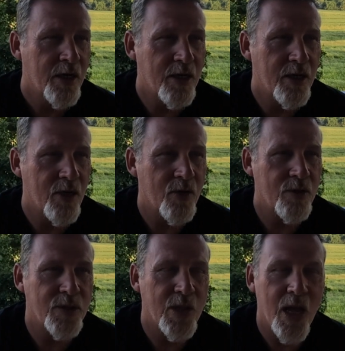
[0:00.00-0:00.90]
you know,
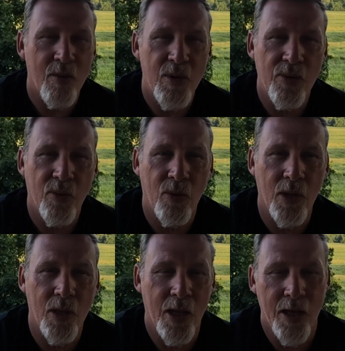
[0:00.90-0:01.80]
there's a lot of people
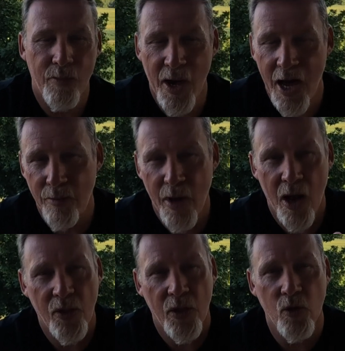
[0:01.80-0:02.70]
that like
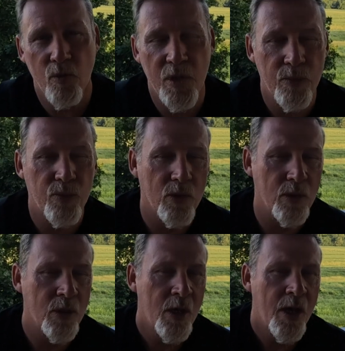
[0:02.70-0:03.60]
badmouth other
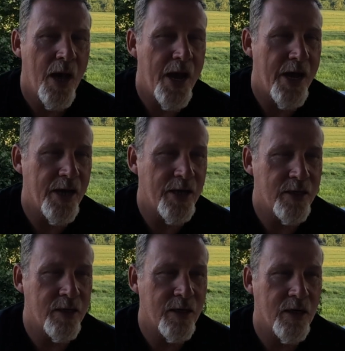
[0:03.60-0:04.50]
people
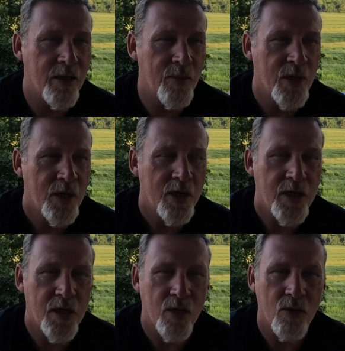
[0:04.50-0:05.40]
and,
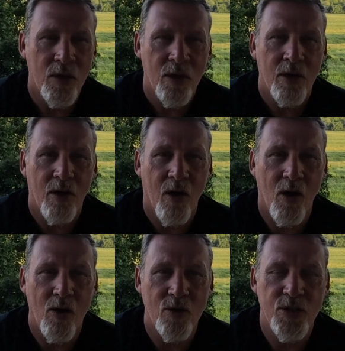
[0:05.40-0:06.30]
you know,
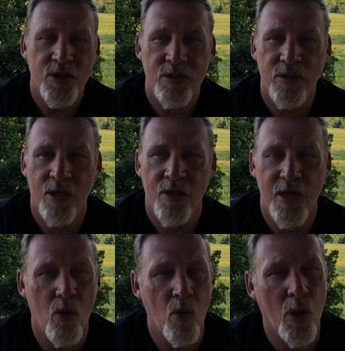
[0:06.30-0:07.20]
are just, they
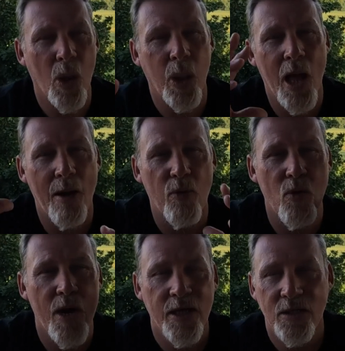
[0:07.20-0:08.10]
don't
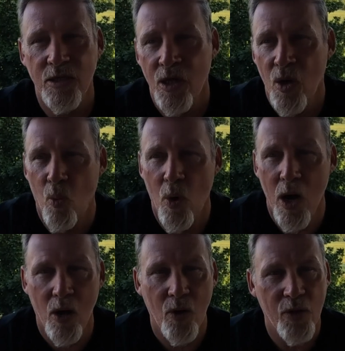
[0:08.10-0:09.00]
collaborate
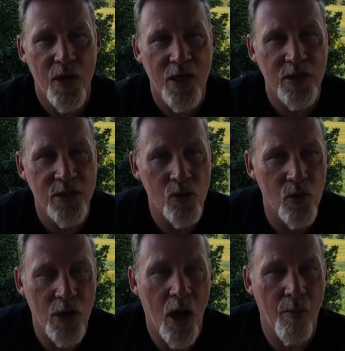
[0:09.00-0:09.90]
well, they
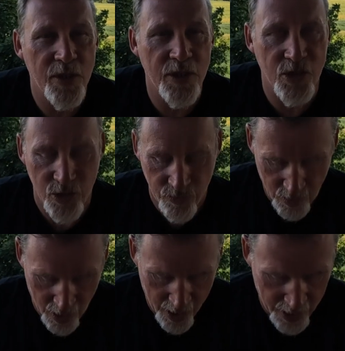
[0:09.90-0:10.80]
consider it
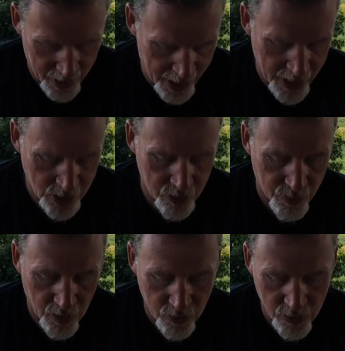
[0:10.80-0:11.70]
competition. And Angie
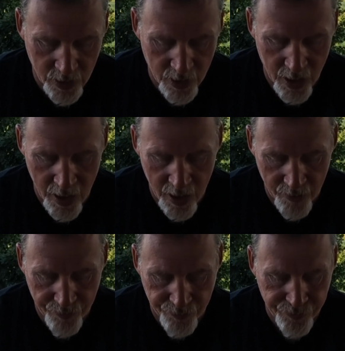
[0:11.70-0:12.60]
posted a